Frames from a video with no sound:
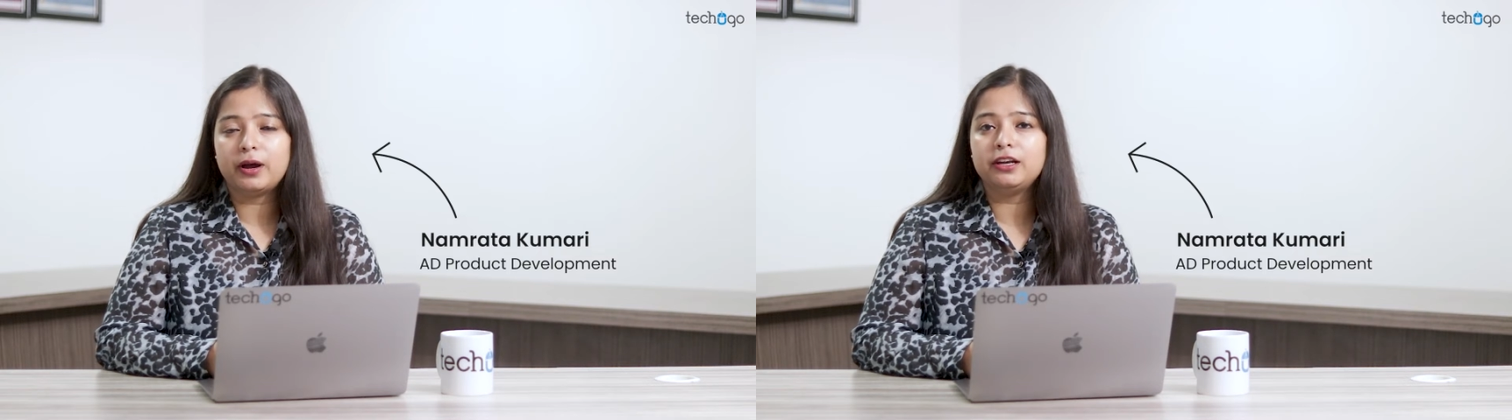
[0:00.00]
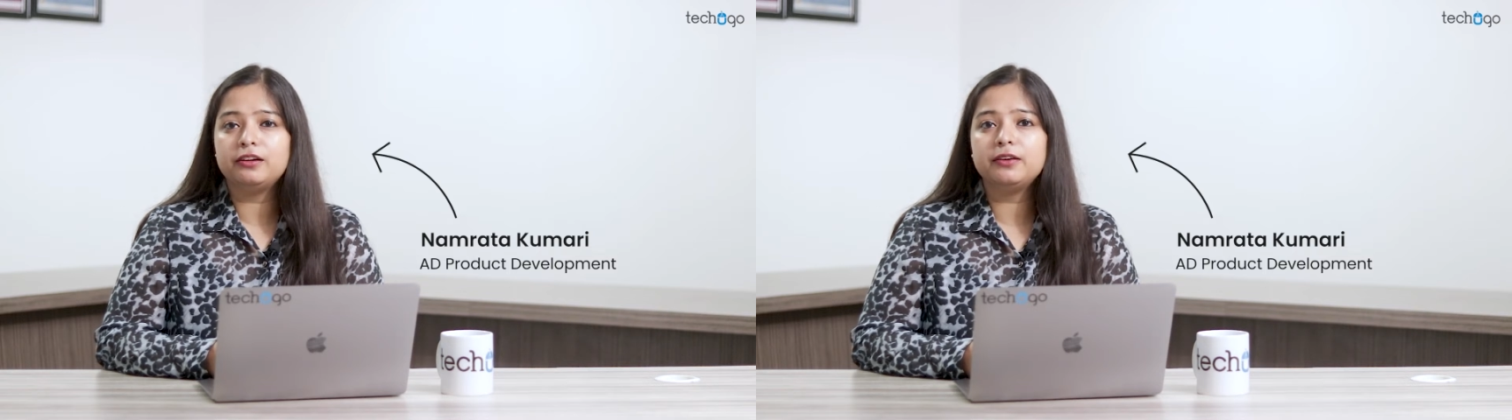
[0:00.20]

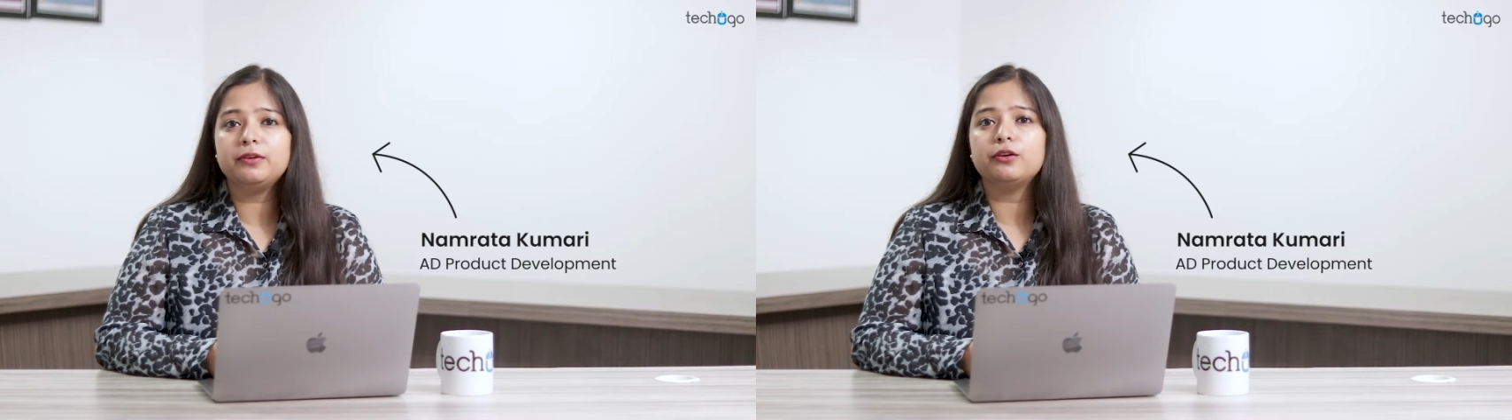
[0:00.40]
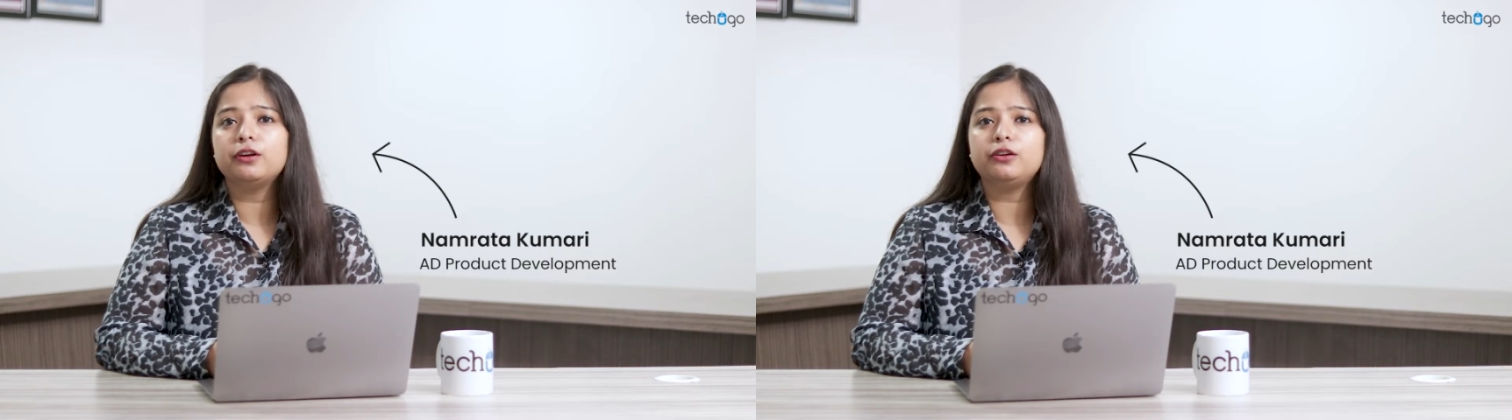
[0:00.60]
and today
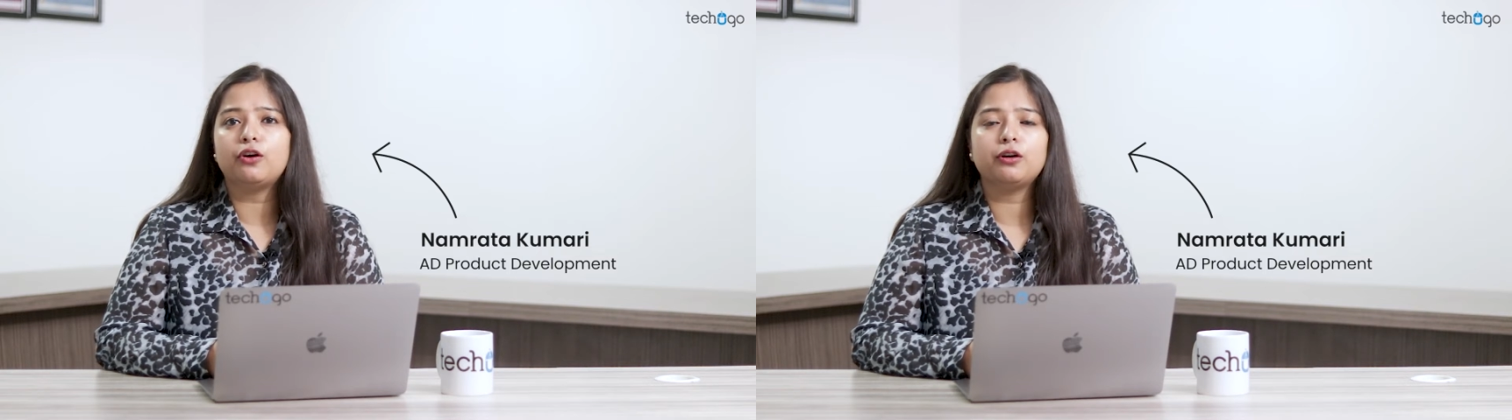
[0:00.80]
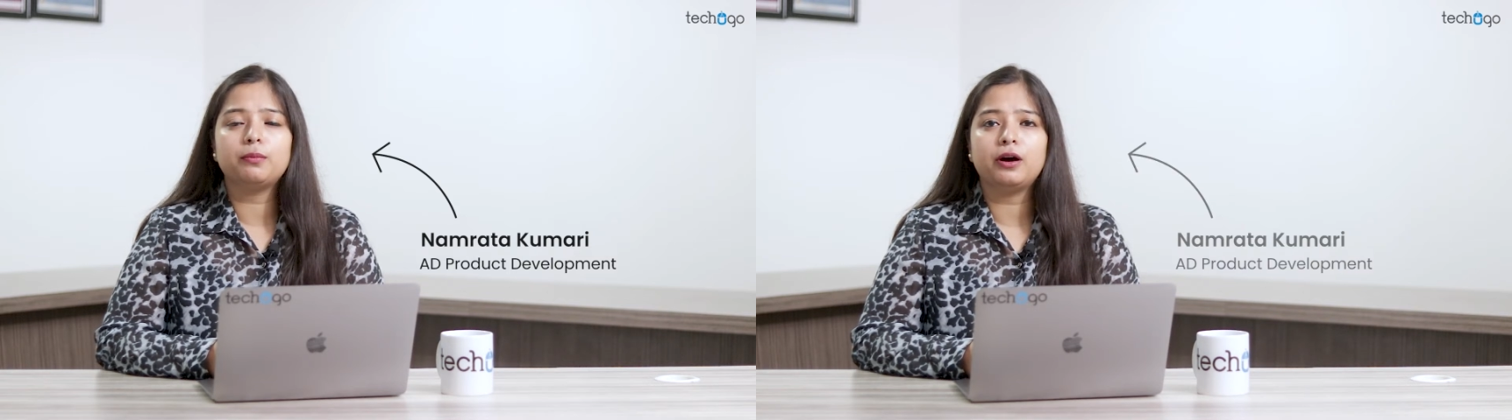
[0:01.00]
we're going to
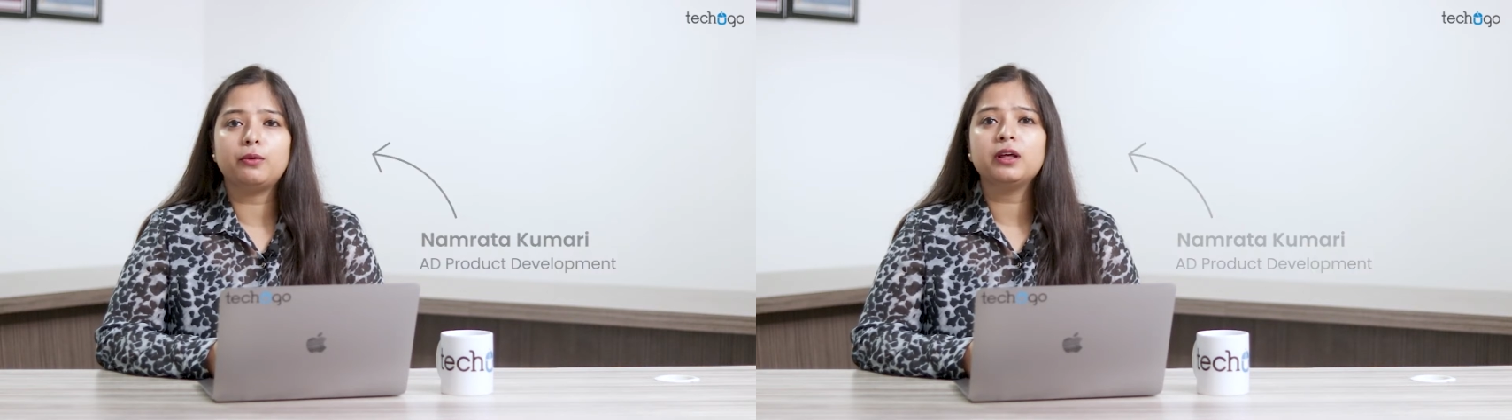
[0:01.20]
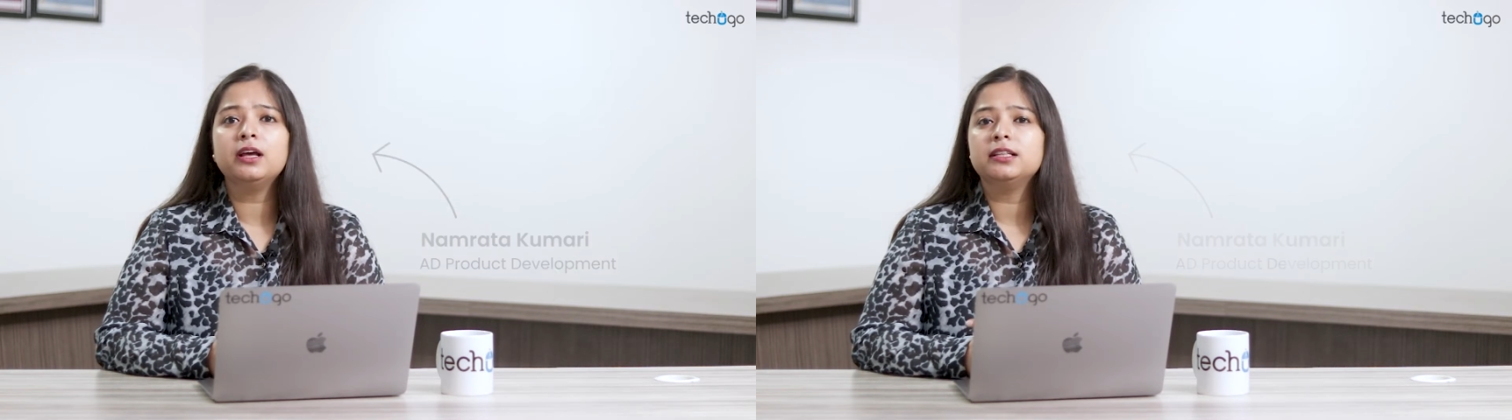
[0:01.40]
talk
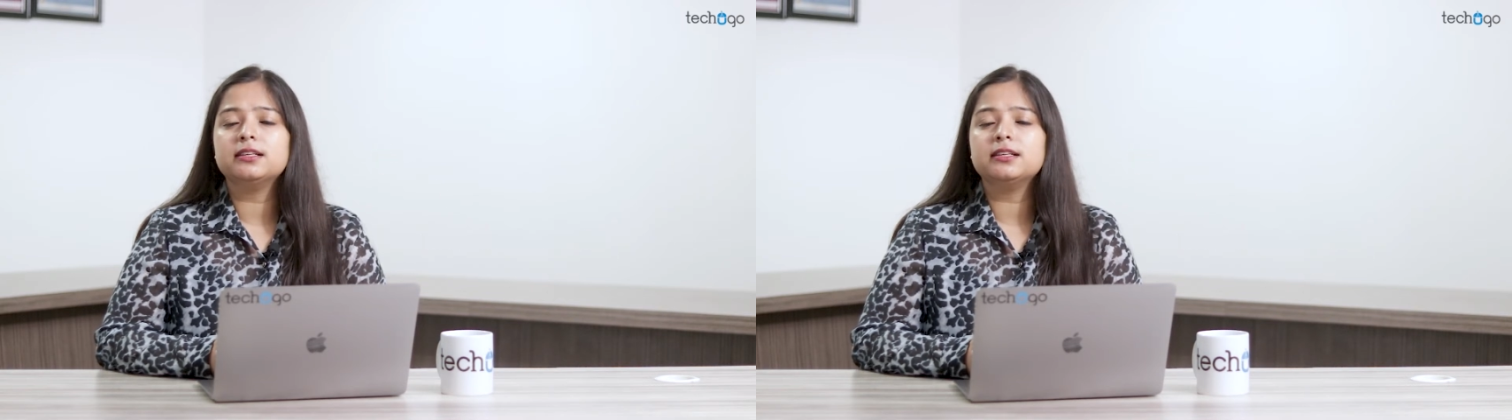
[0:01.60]
about